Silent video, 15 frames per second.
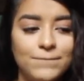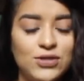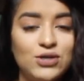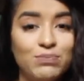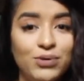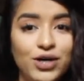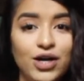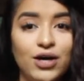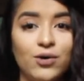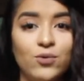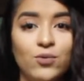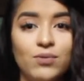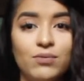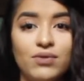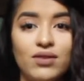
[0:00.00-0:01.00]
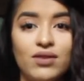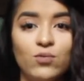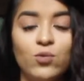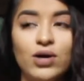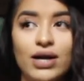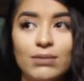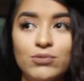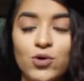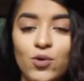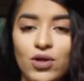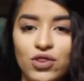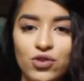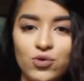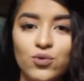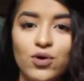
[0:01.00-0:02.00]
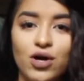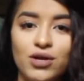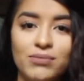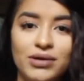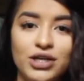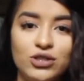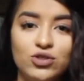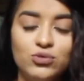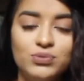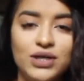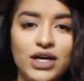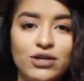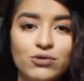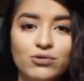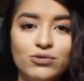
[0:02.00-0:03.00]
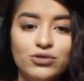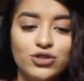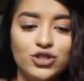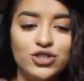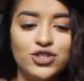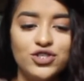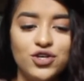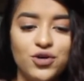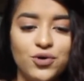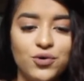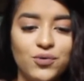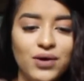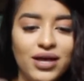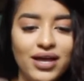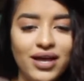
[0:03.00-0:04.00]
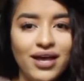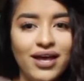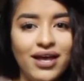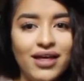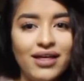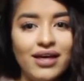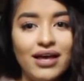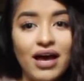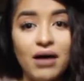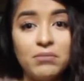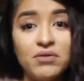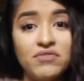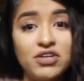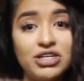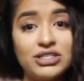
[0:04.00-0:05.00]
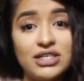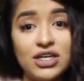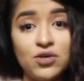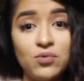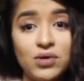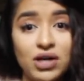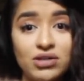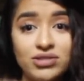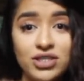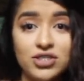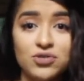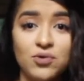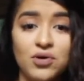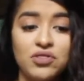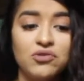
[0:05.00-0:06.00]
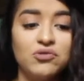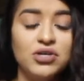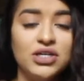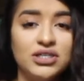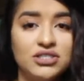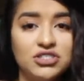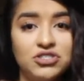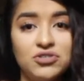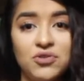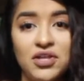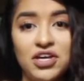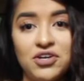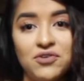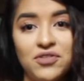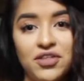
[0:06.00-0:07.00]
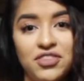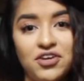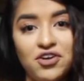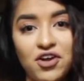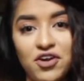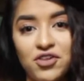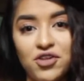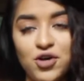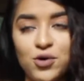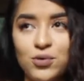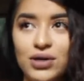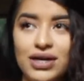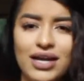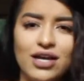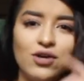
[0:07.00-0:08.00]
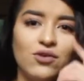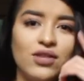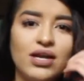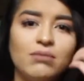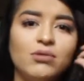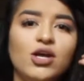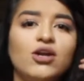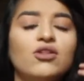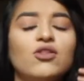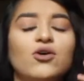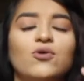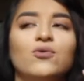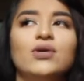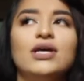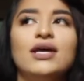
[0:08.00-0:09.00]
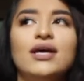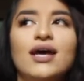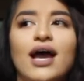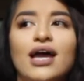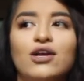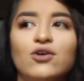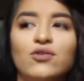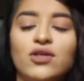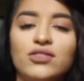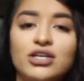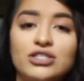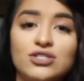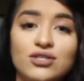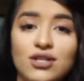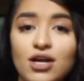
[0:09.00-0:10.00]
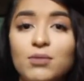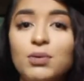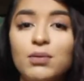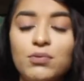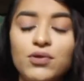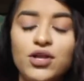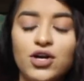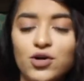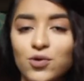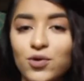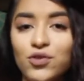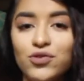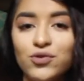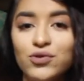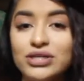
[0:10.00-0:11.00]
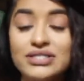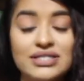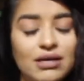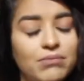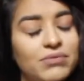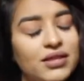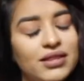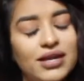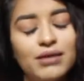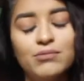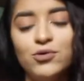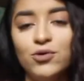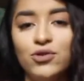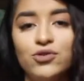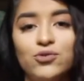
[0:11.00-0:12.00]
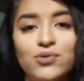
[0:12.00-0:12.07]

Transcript: to put out what I'm going through on my YouTube channel, just so um if there's anyone else that's going through it, just so they know that they're not alone. And I know that I'm not alone. I know that there's a lot of people that are going through the same thing that I'm going